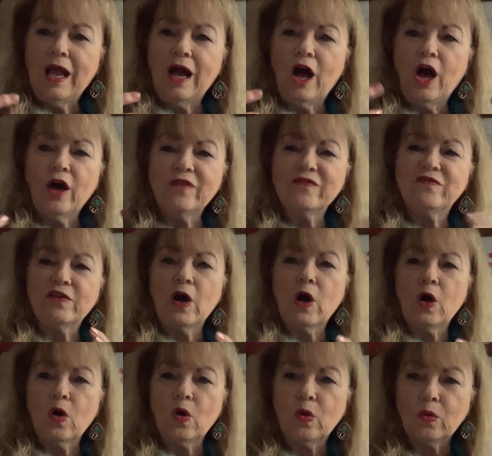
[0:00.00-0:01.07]

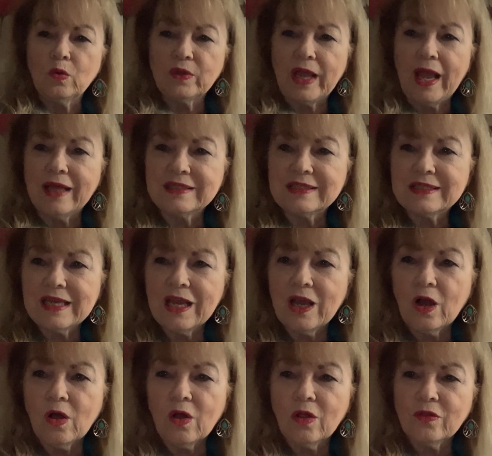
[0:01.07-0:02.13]
unfold and
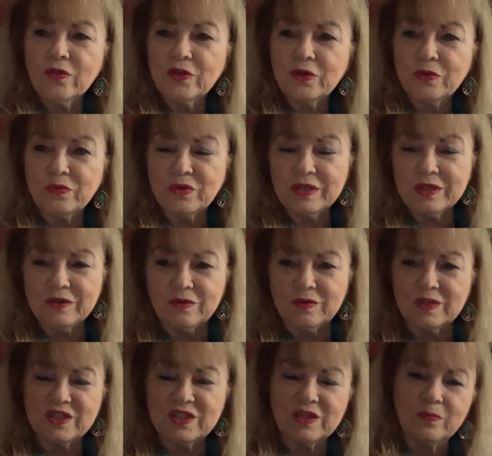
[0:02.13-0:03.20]
tell the
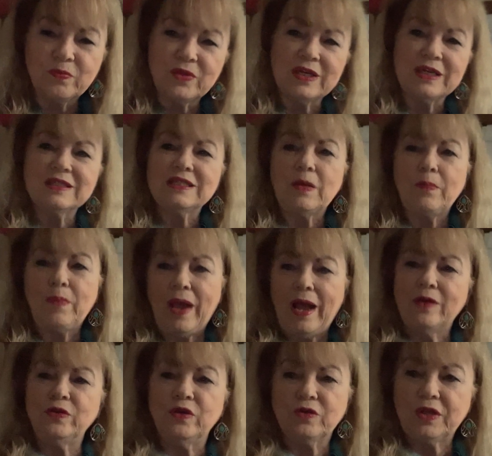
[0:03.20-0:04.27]
reader some things
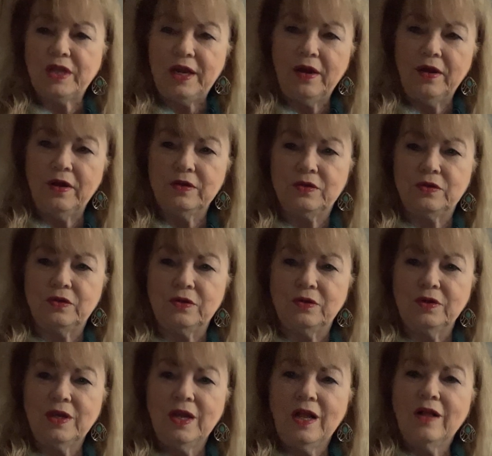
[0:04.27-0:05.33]
about your character.
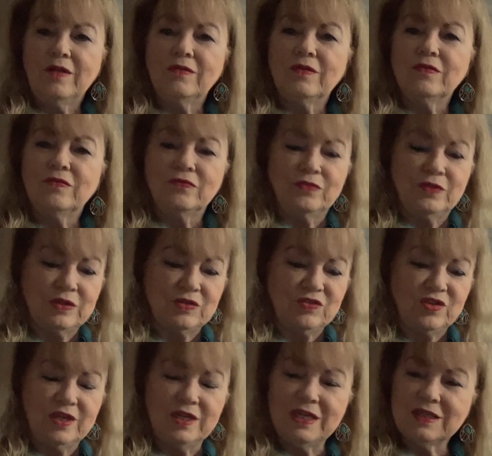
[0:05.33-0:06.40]
The
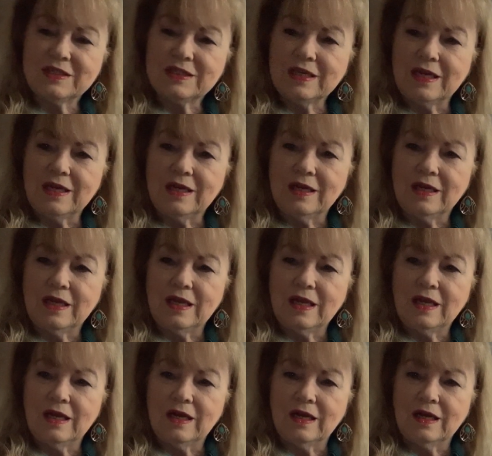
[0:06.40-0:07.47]
scene is gonna,
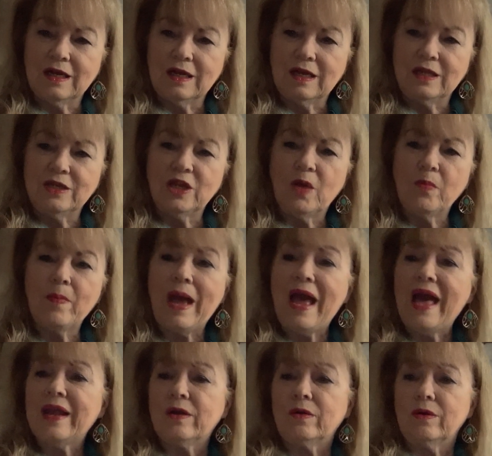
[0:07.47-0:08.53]
no
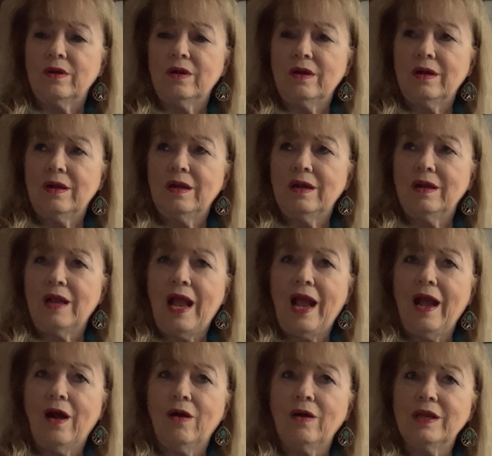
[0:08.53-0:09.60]
matter how